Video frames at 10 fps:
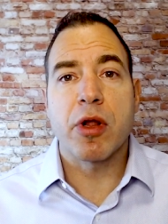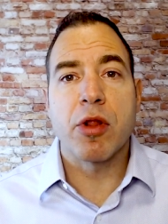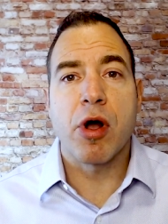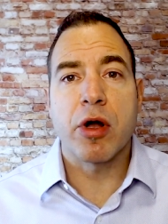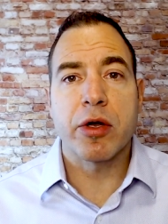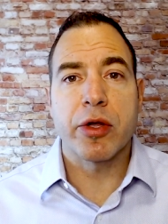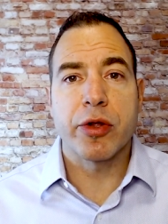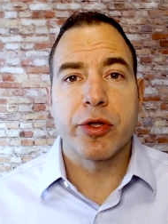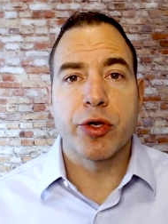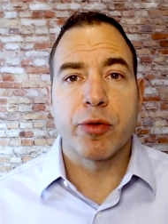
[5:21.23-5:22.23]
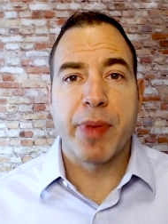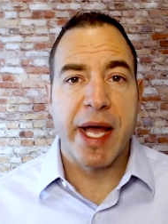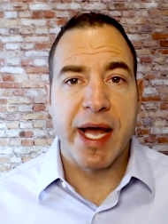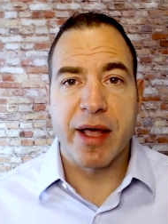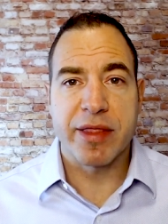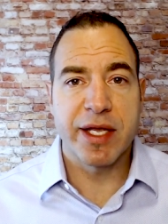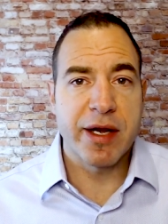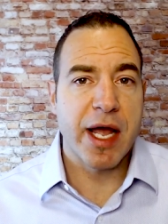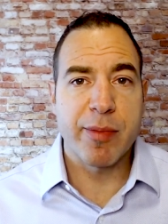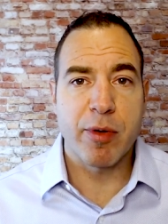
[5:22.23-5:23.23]
along your path in
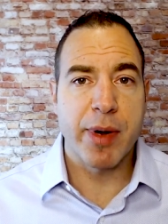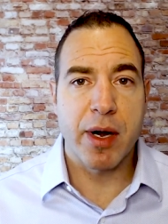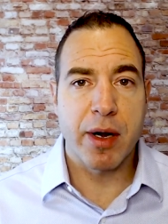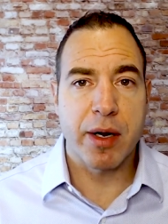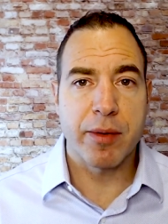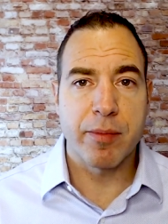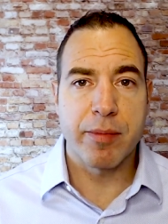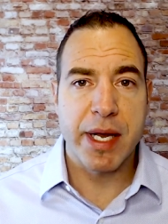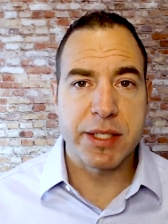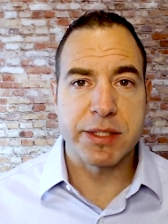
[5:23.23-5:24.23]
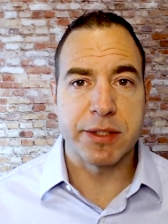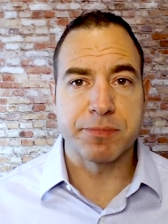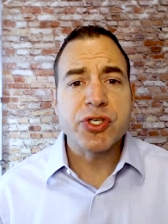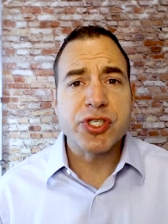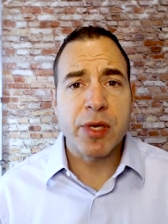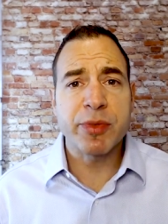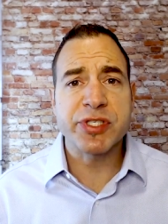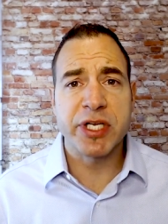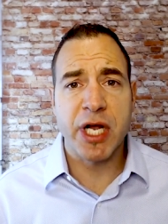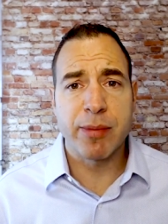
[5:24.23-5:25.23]
hyperbaric medicine, someone's
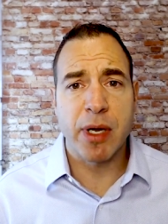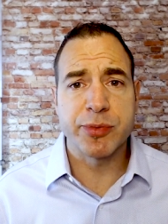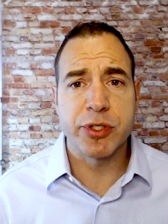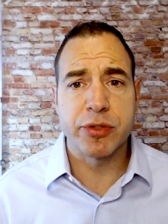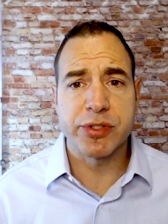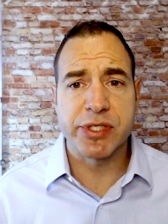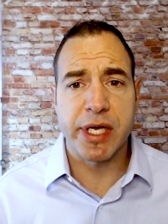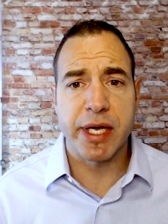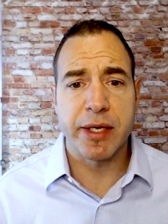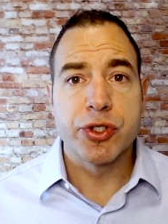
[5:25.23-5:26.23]
going to come up to you and say,